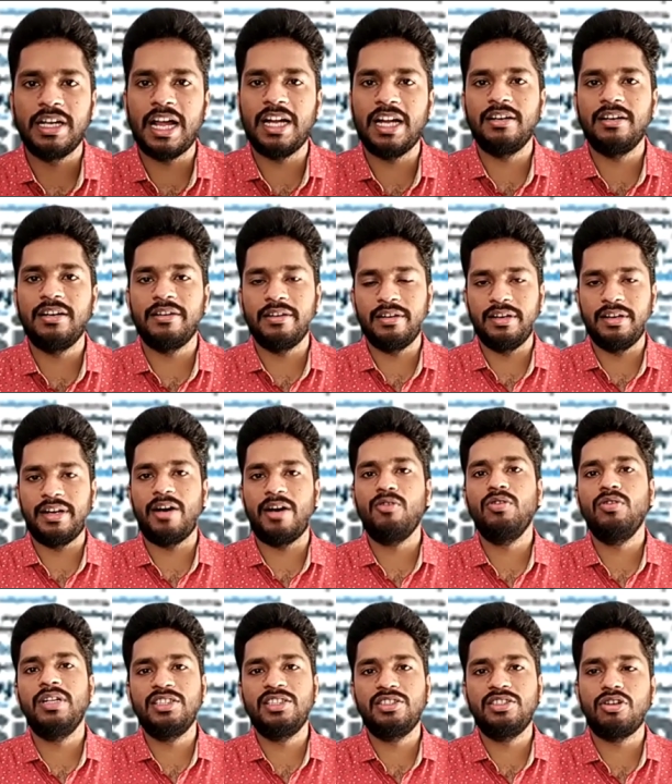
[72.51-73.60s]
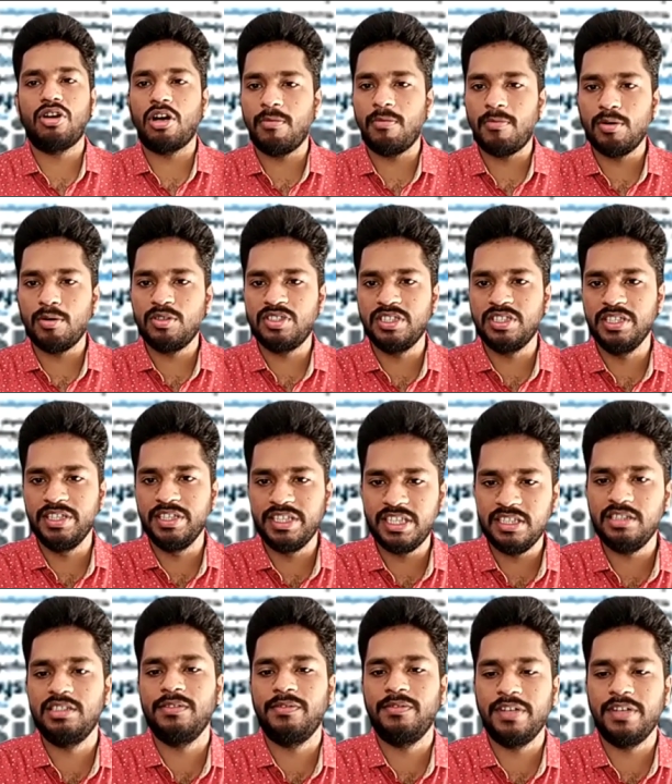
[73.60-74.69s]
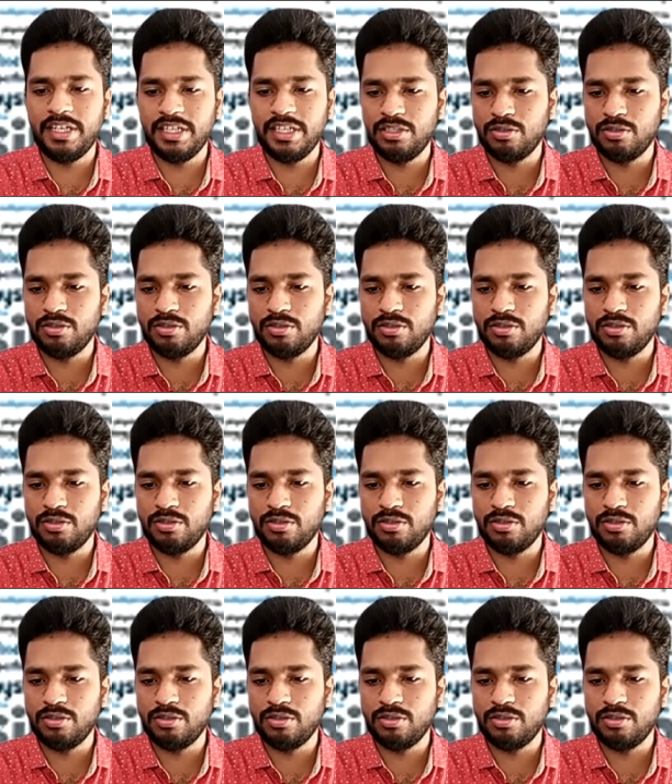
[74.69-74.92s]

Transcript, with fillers: And now let's talk about CT severity